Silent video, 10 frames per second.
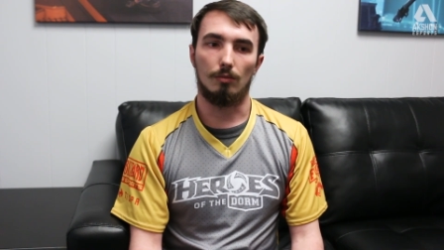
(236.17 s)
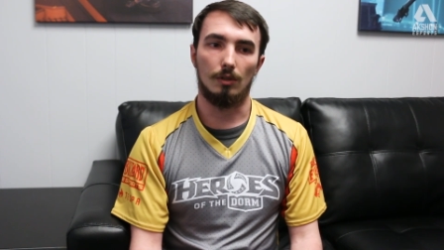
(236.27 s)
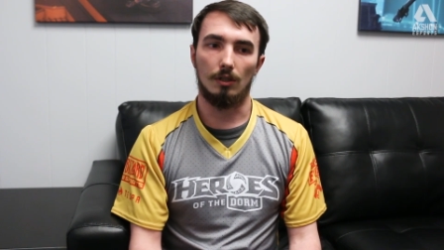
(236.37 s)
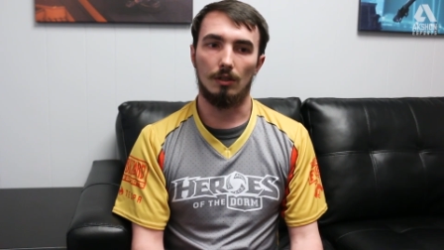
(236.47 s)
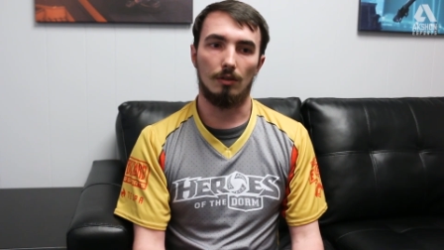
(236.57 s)

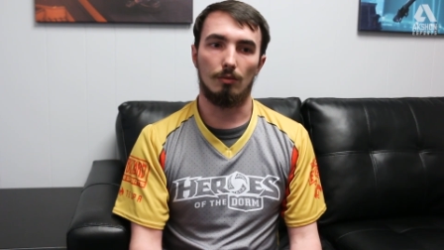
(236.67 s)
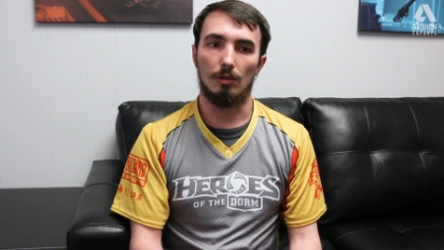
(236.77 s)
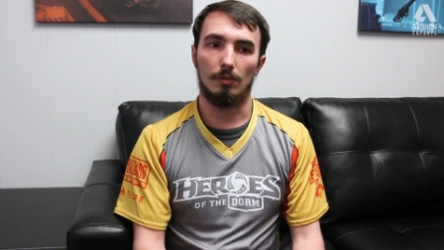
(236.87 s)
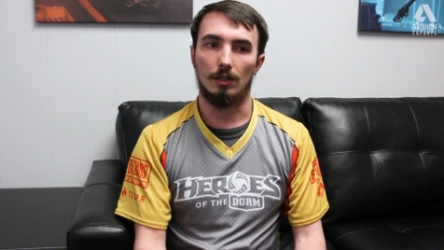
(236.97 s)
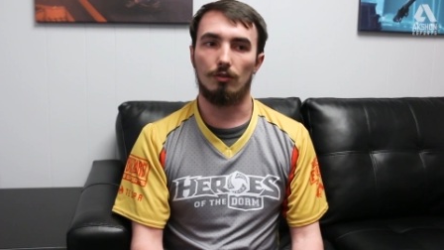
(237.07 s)
We
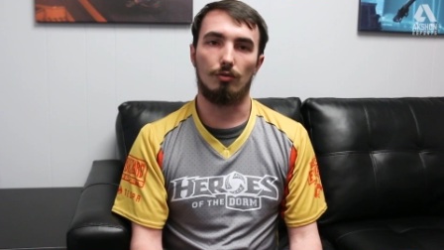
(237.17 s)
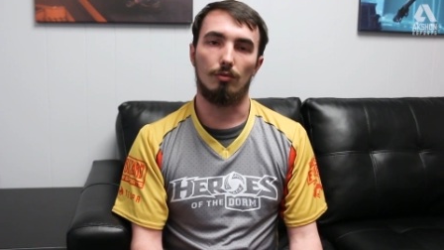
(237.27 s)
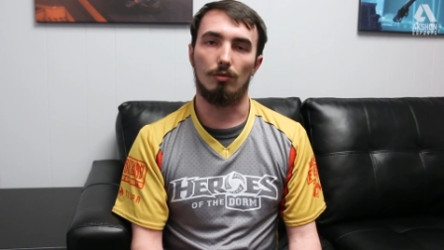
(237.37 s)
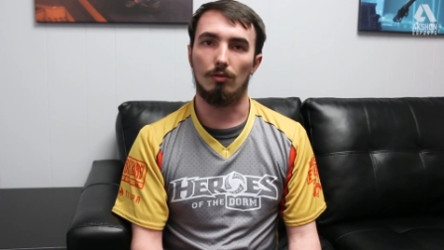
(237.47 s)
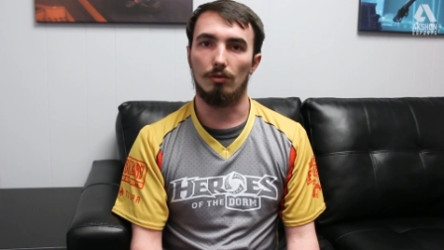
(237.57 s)
managed
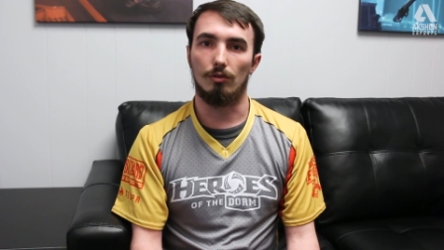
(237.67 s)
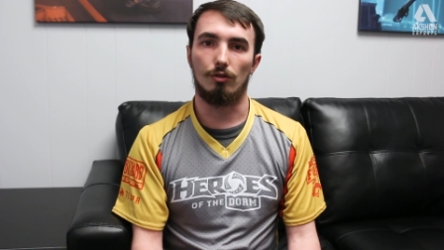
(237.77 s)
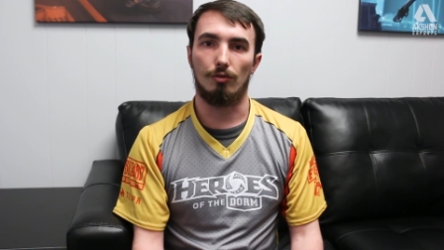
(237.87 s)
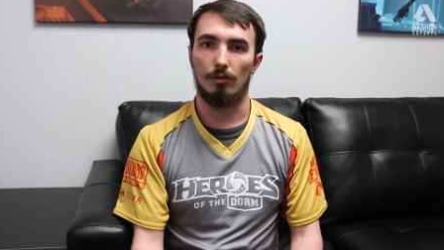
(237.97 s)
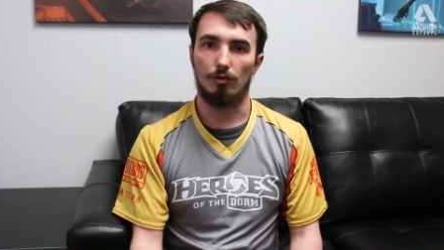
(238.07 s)
to
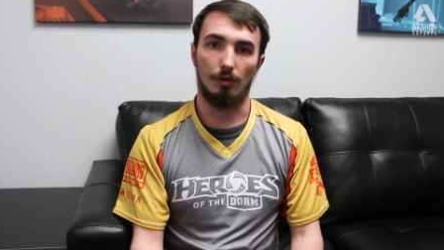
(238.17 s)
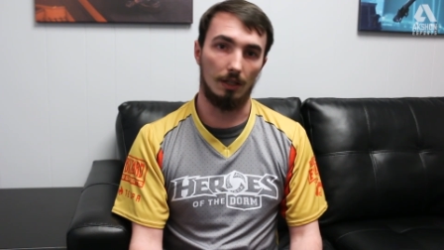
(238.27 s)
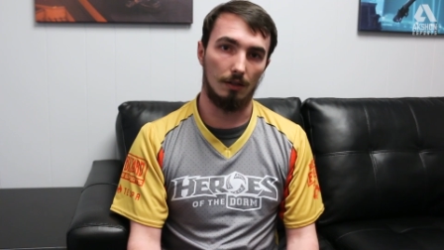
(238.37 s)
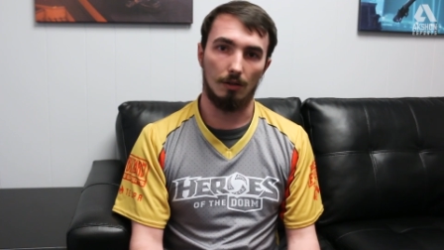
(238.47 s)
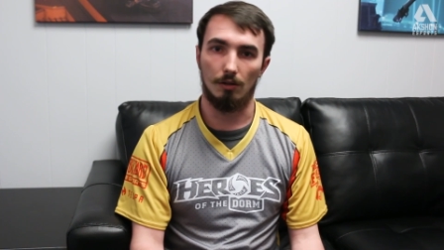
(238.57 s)

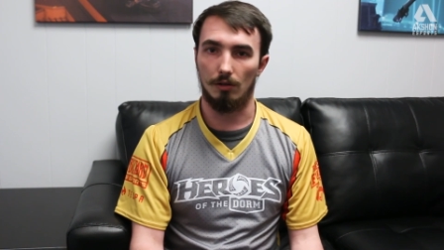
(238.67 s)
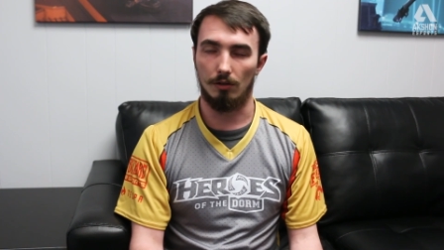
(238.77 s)
train a